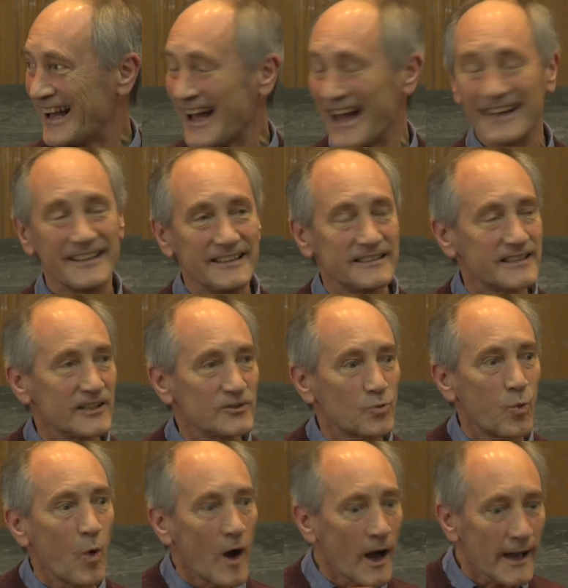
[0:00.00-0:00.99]
And he says,
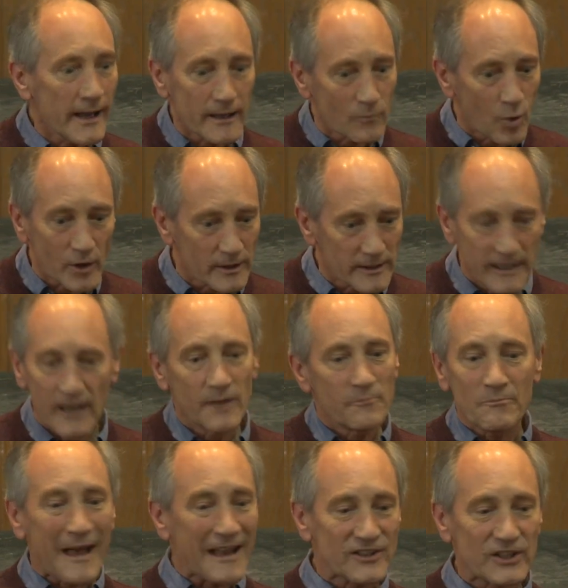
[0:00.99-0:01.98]
why? What?
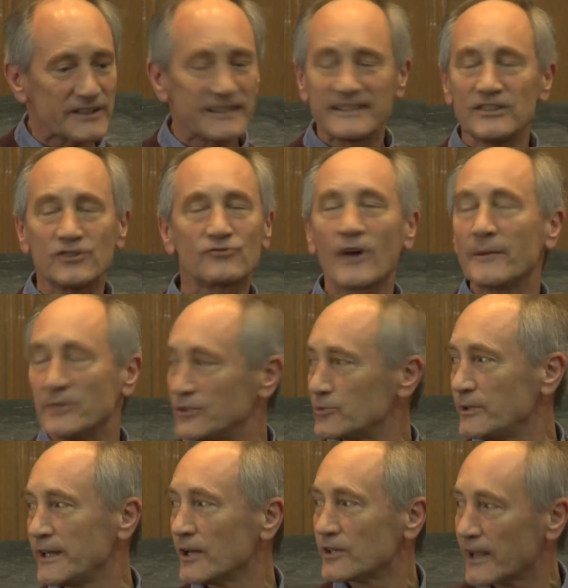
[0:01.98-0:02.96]
Magic, this is rubbish.
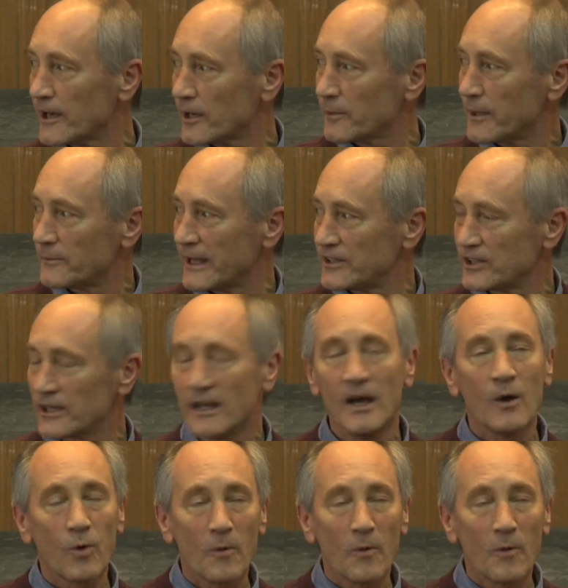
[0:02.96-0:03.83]
We don't care about magic.